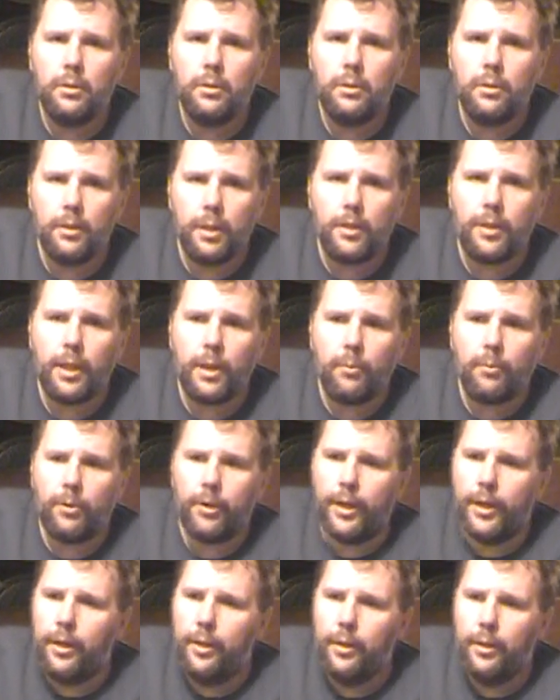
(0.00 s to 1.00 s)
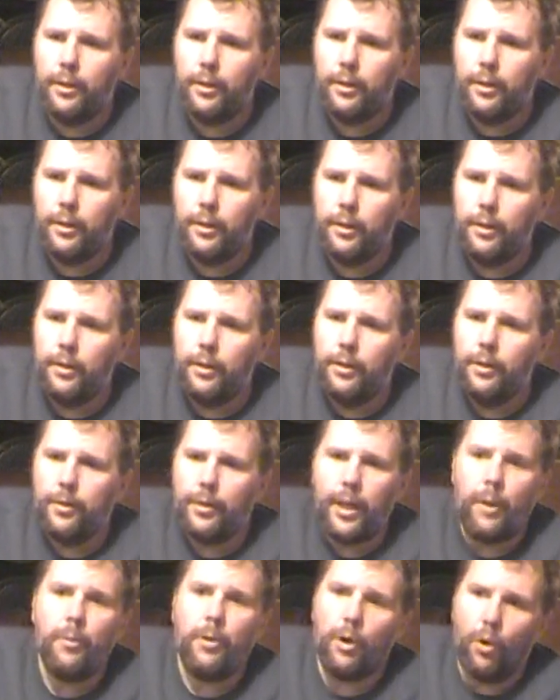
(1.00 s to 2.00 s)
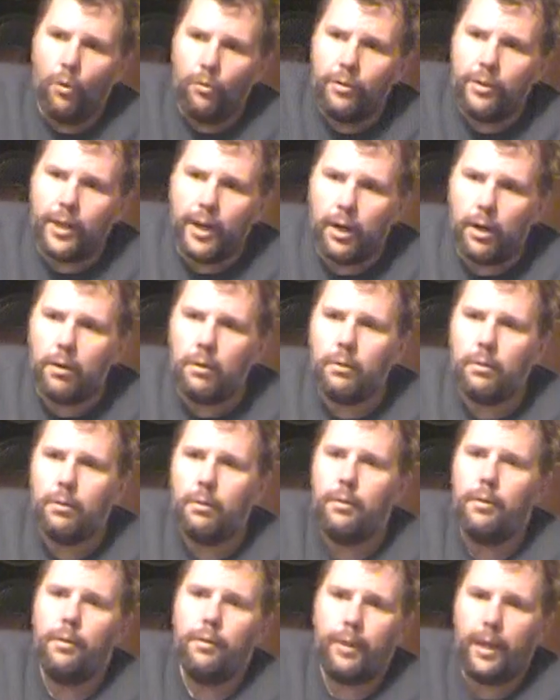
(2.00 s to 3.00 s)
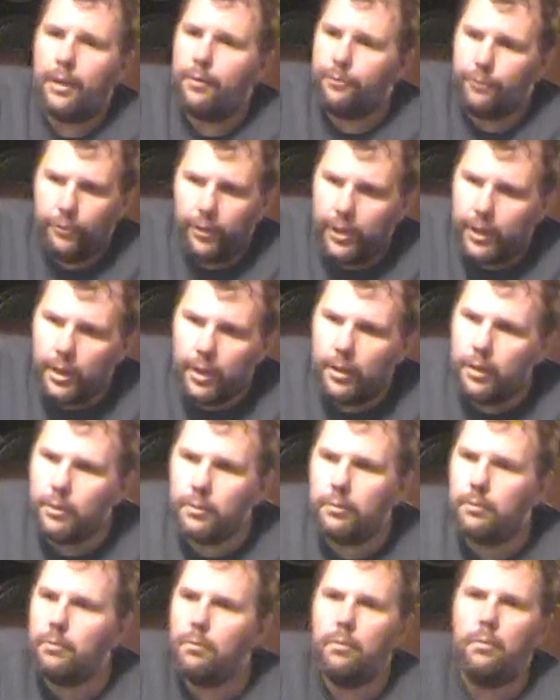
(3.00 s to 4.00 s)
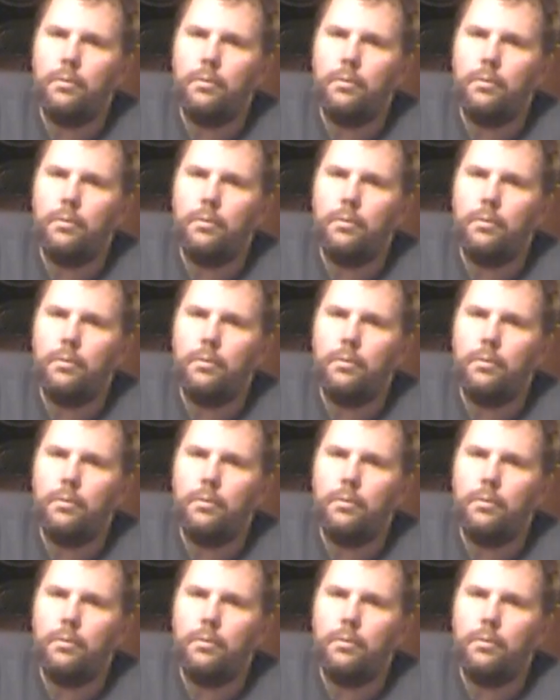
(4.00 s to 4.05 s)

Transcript: that they were in. They went over there. They freaking,